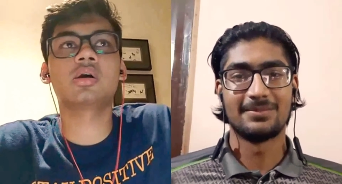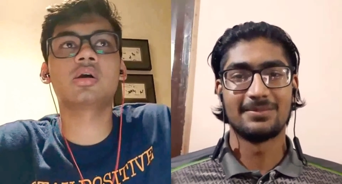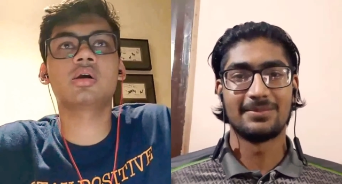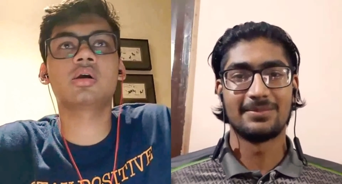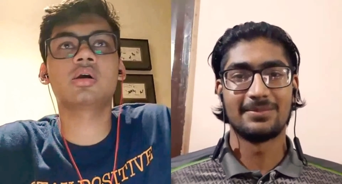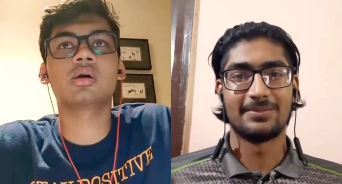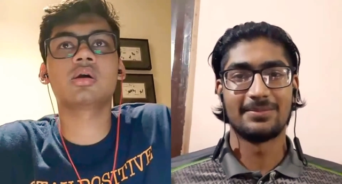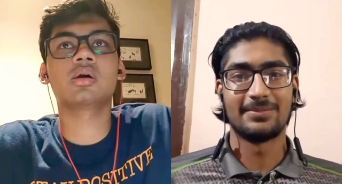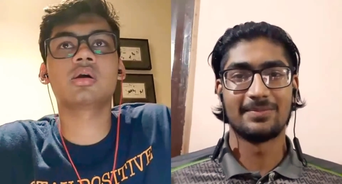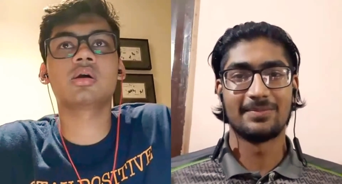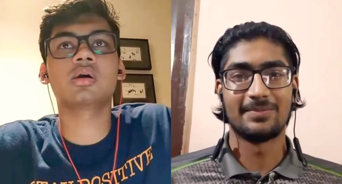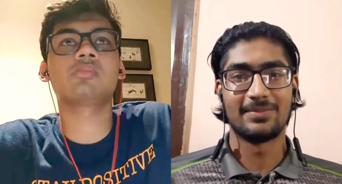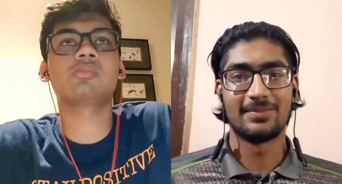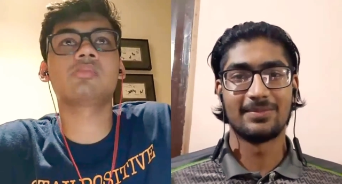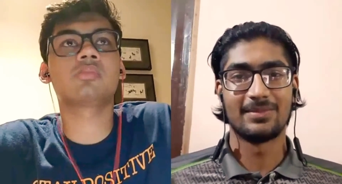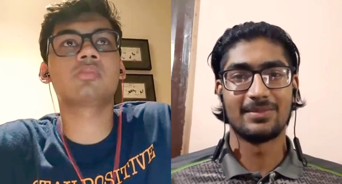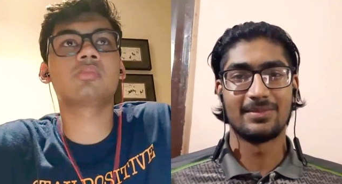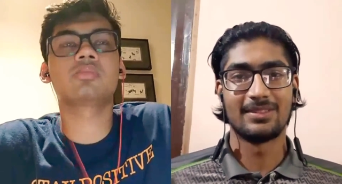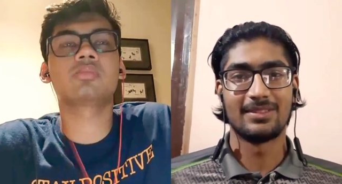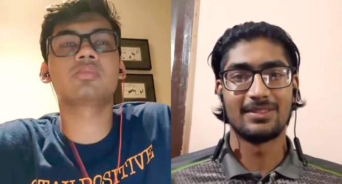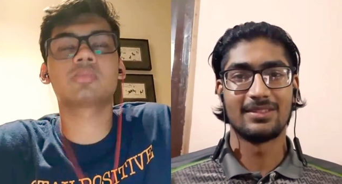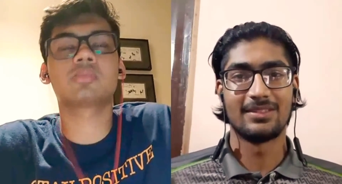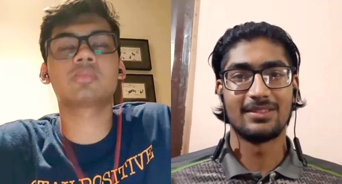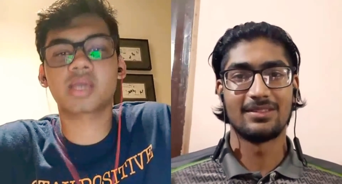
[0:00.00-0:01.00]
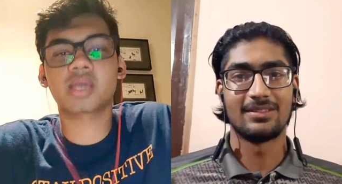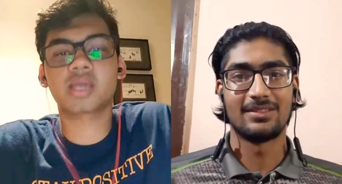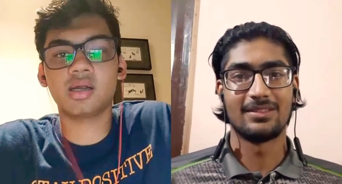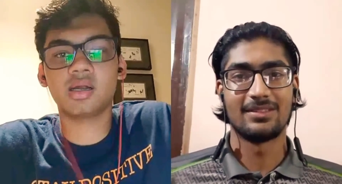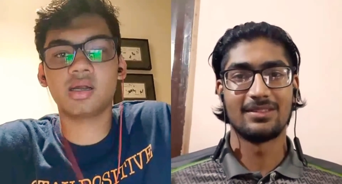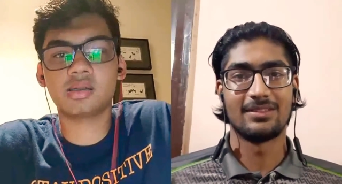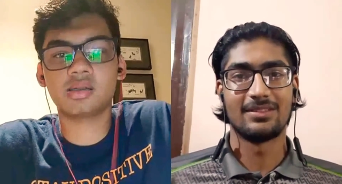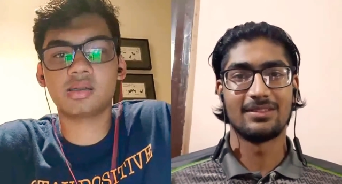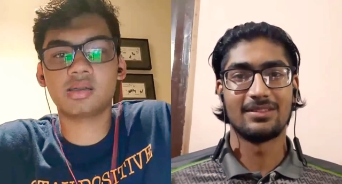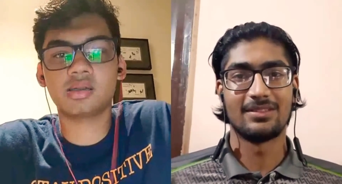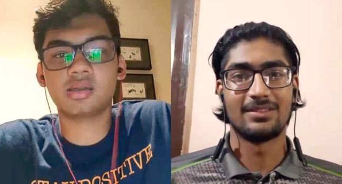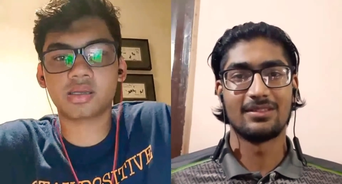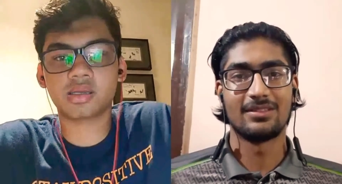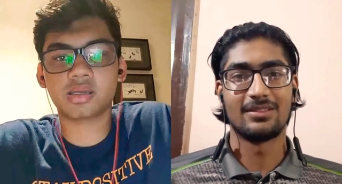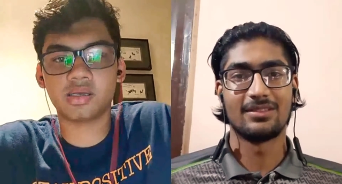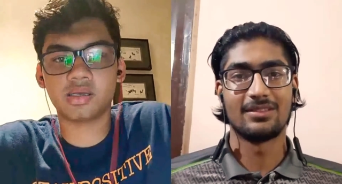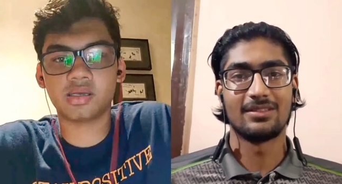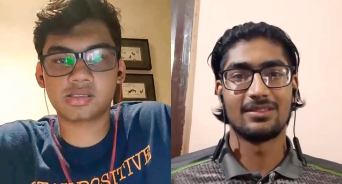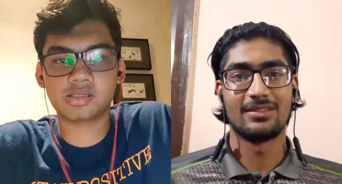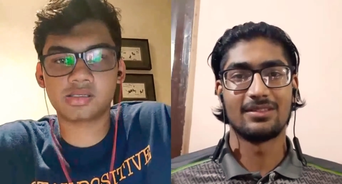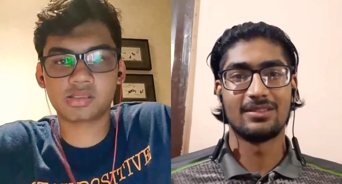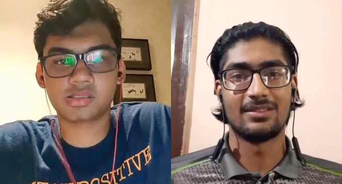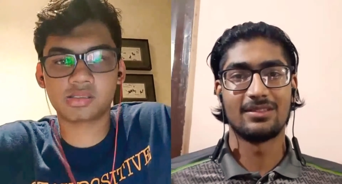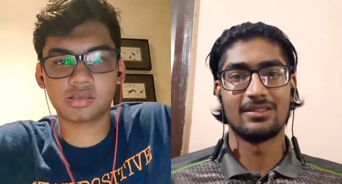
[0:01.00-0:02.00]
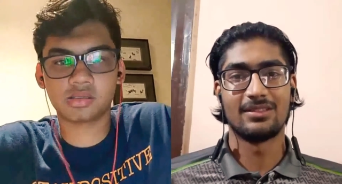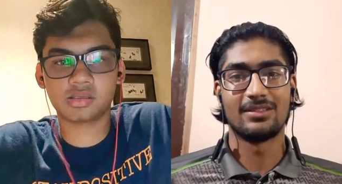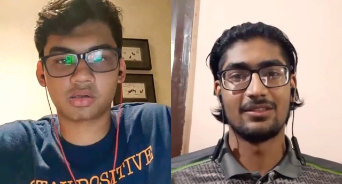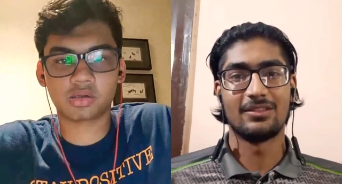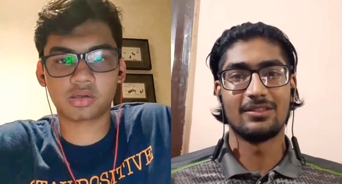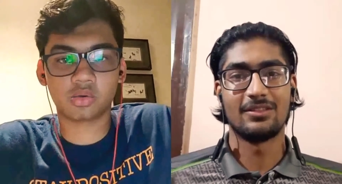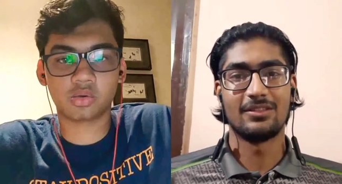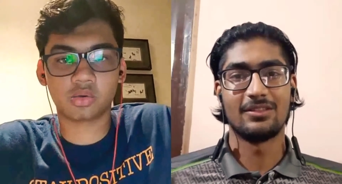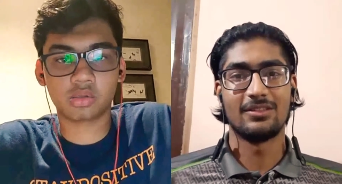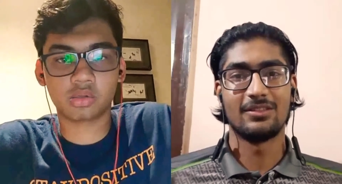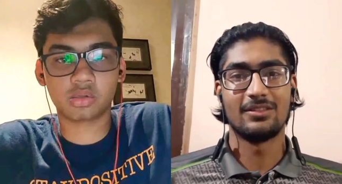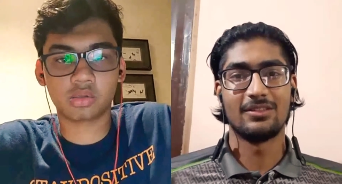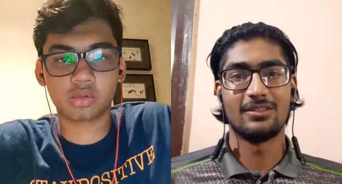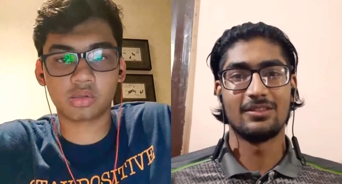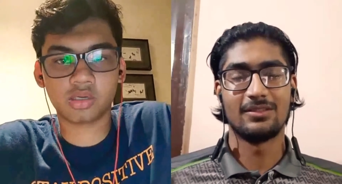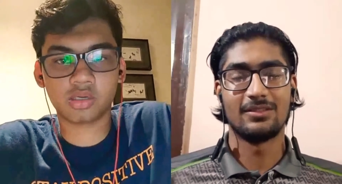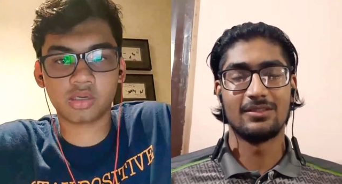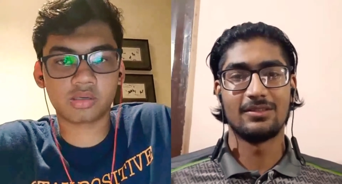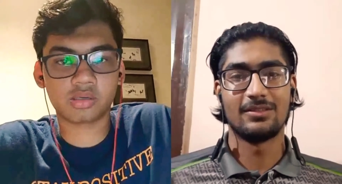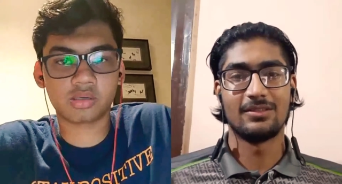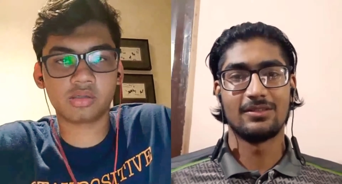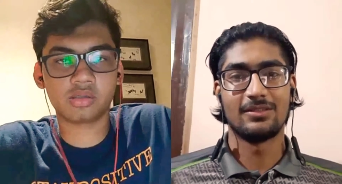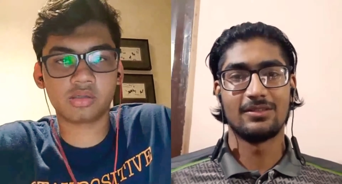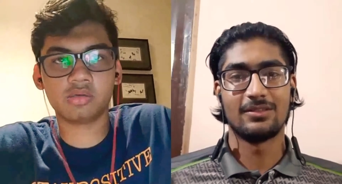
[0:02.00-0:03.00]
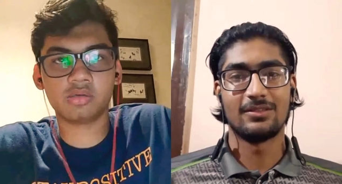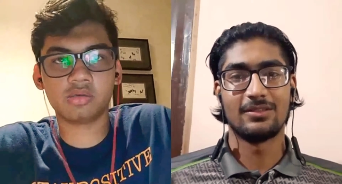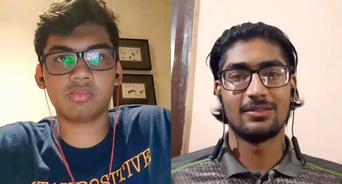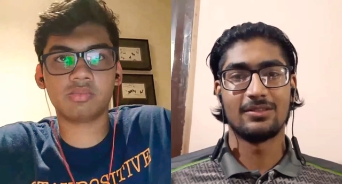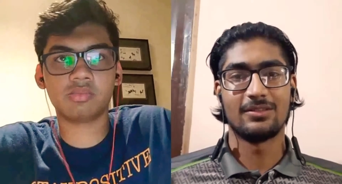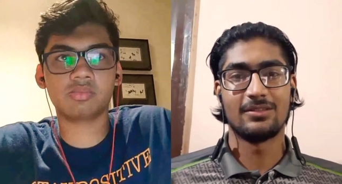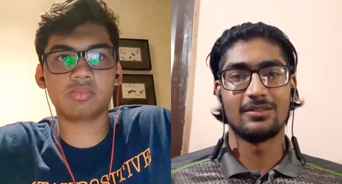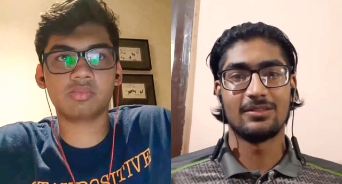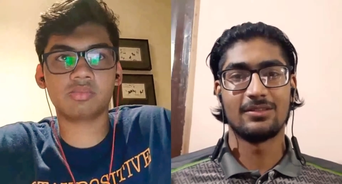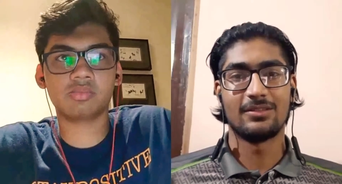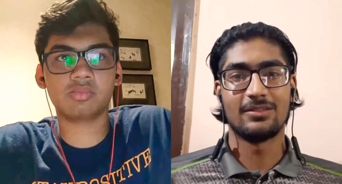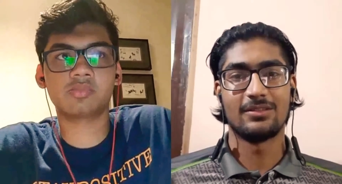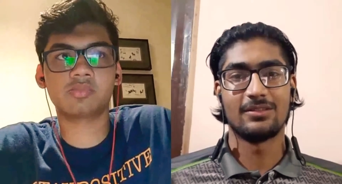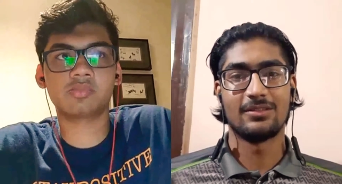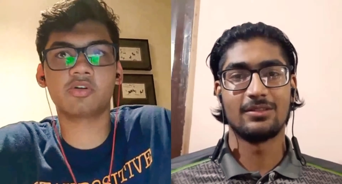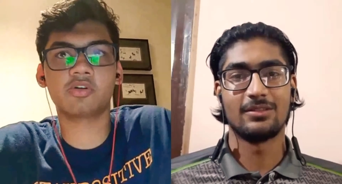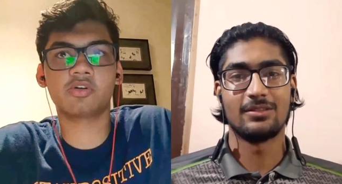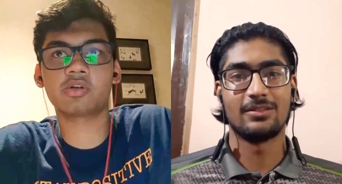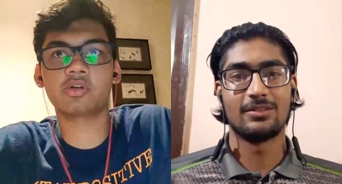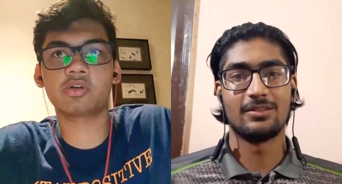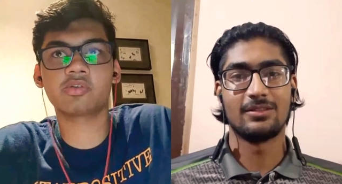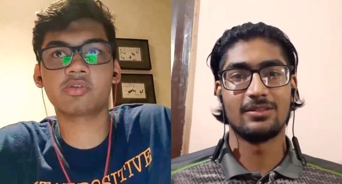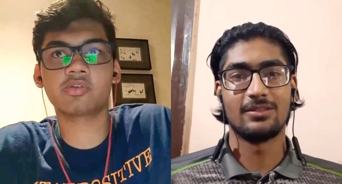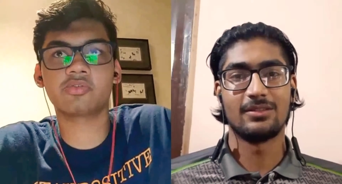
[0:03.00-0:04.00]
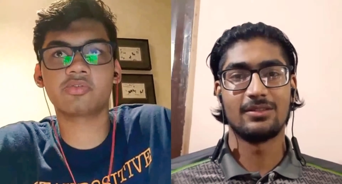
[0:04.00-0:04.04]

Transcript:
Speaker 1: um, Caltech has a core curriculum for